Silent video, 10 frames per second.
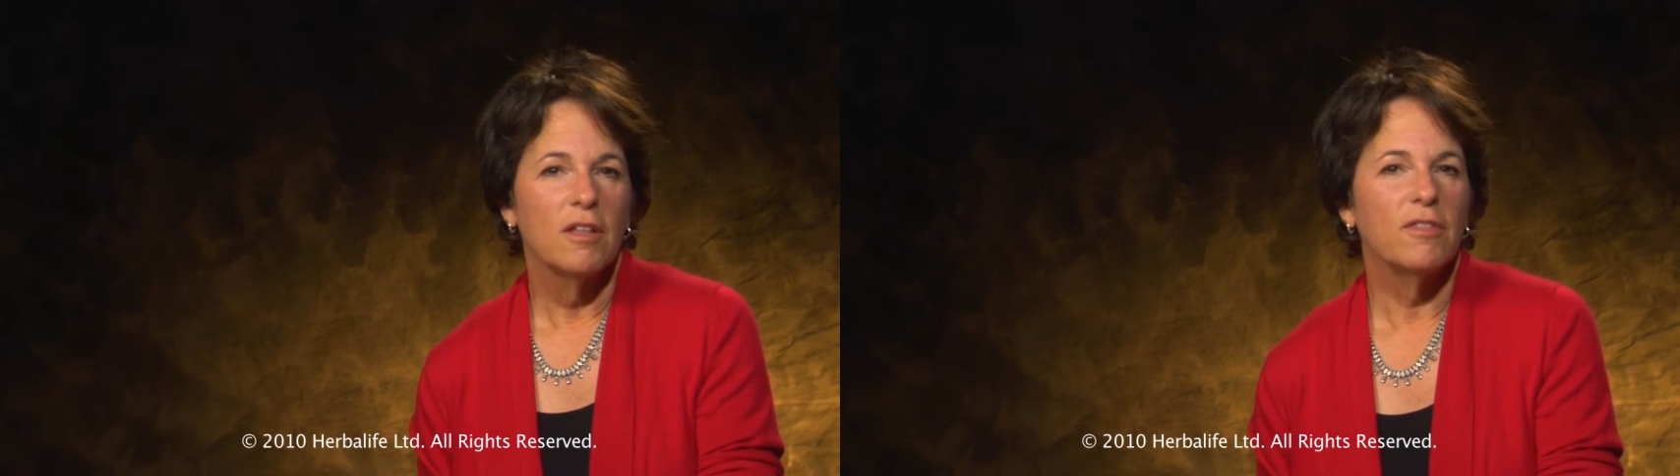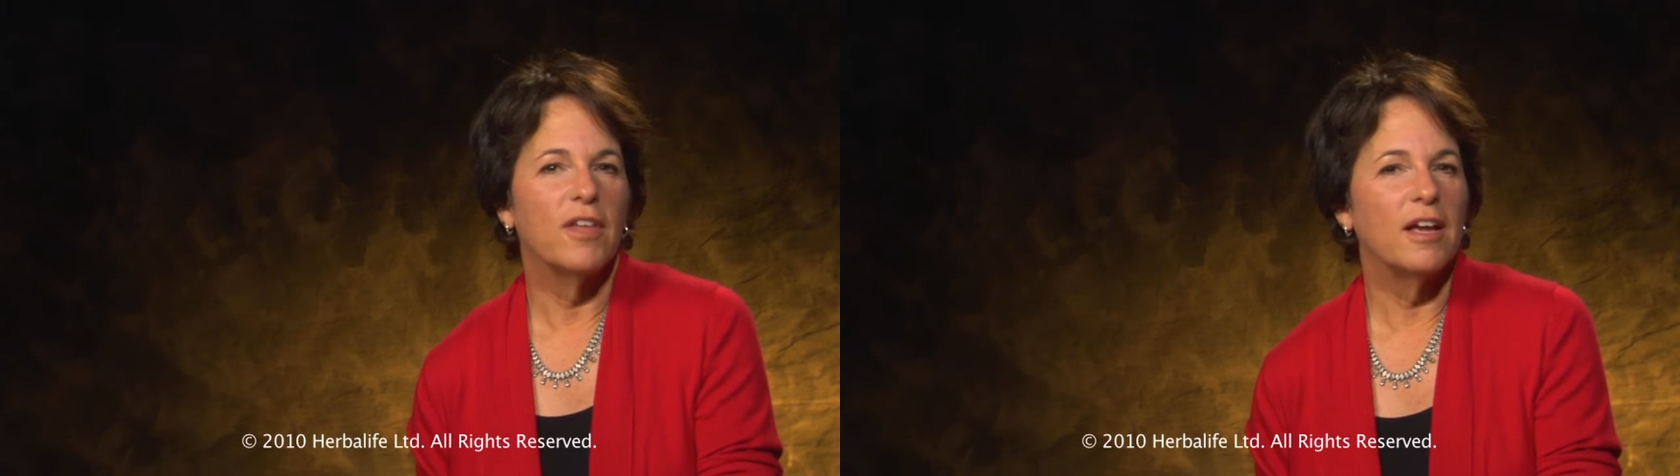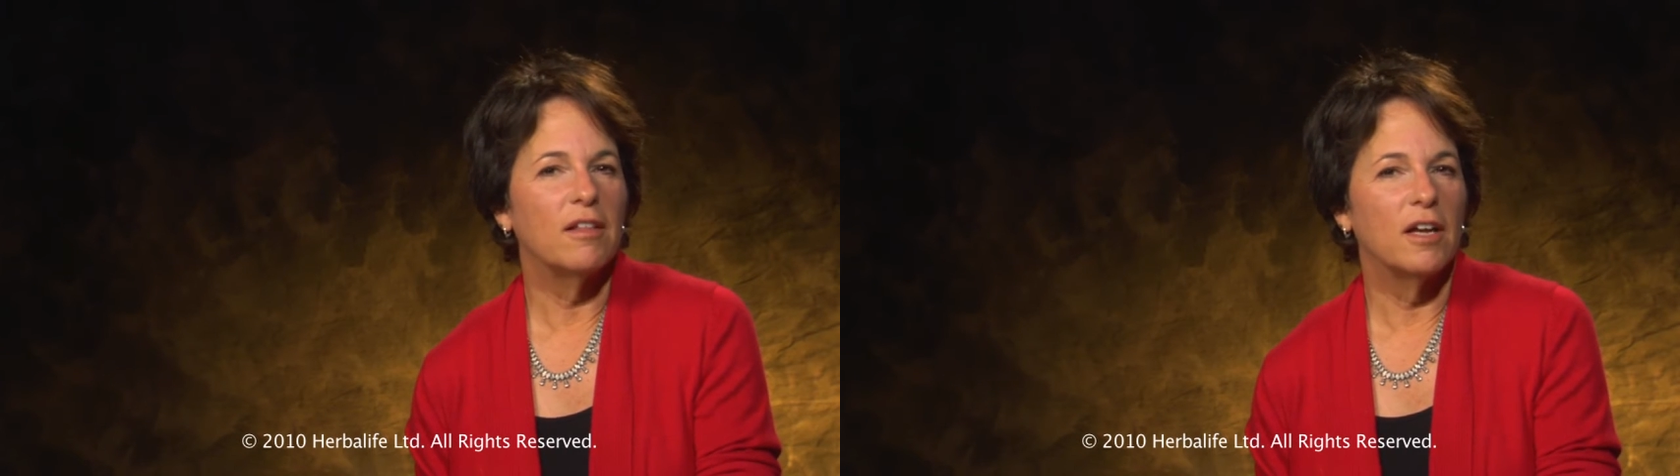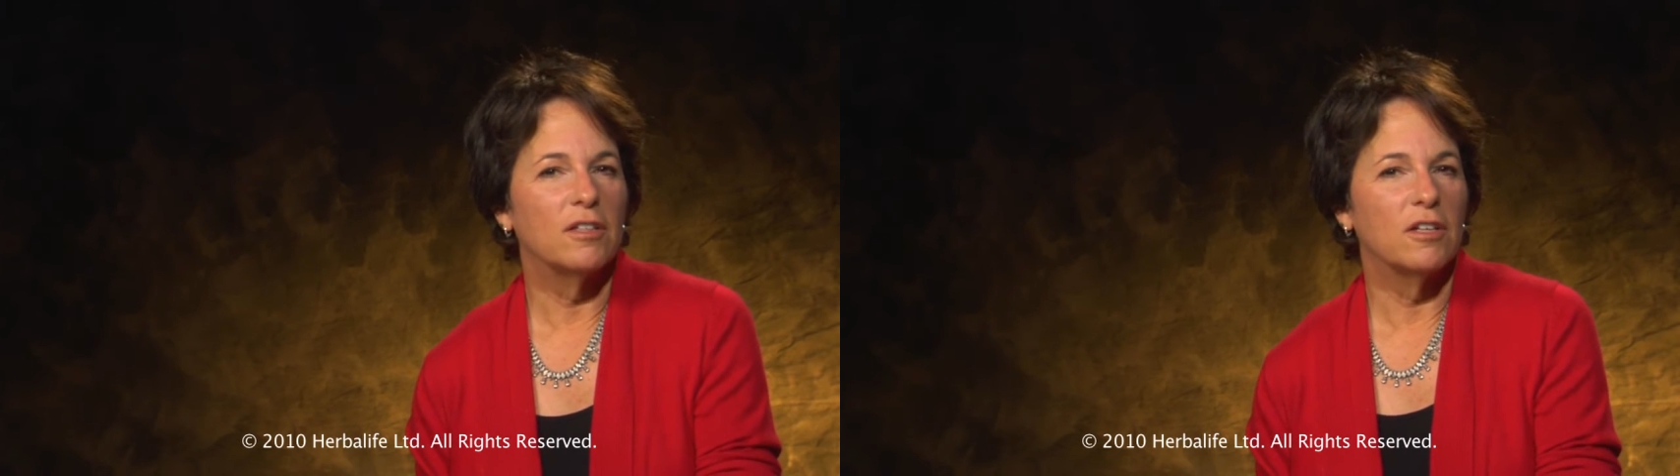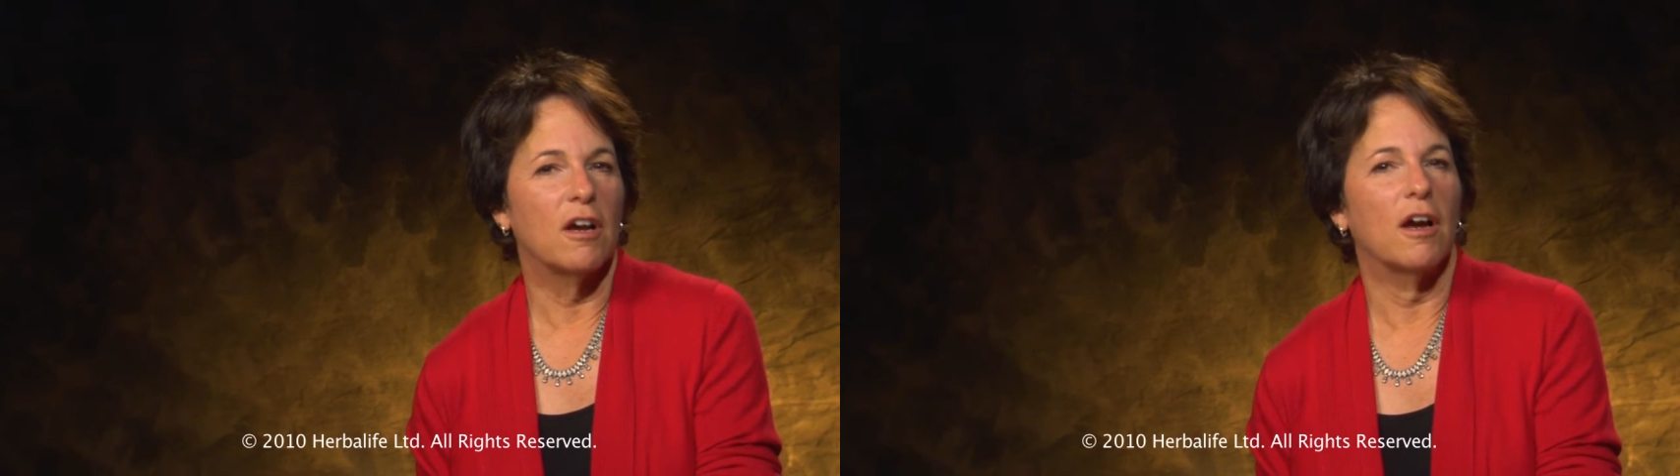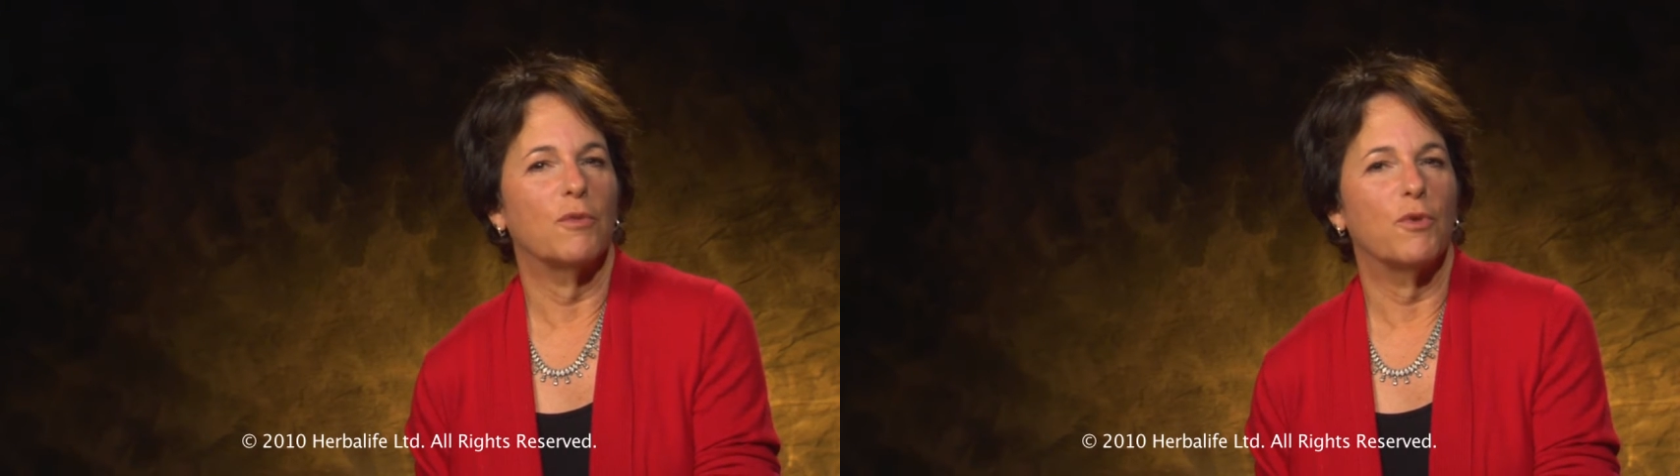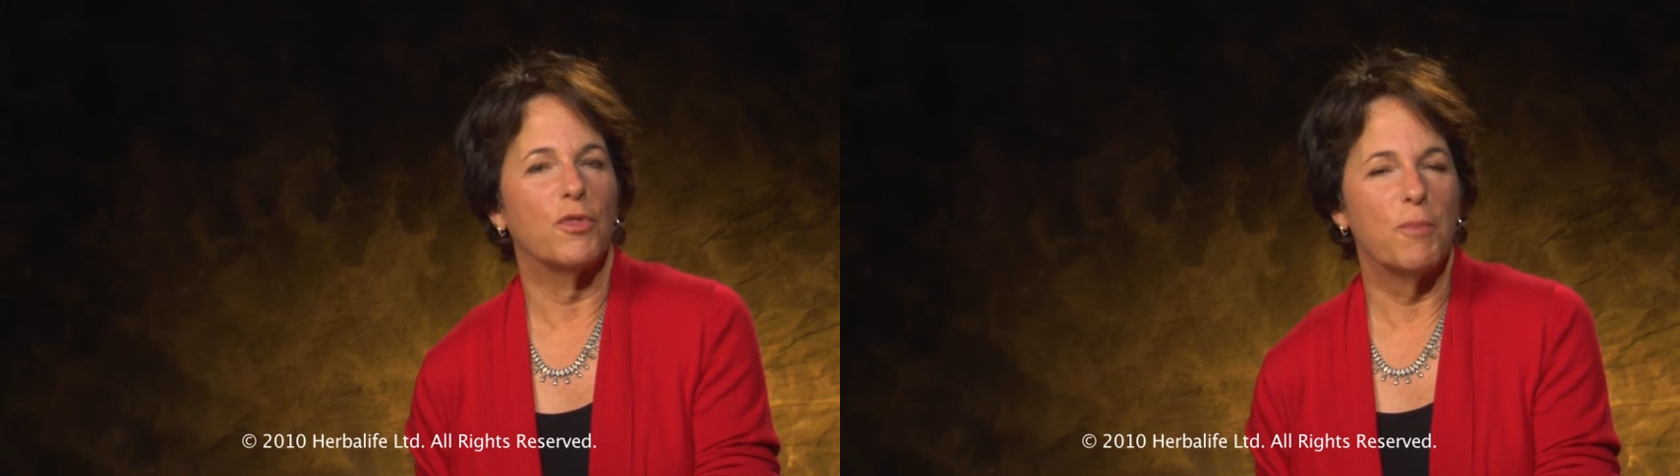They like the kind with the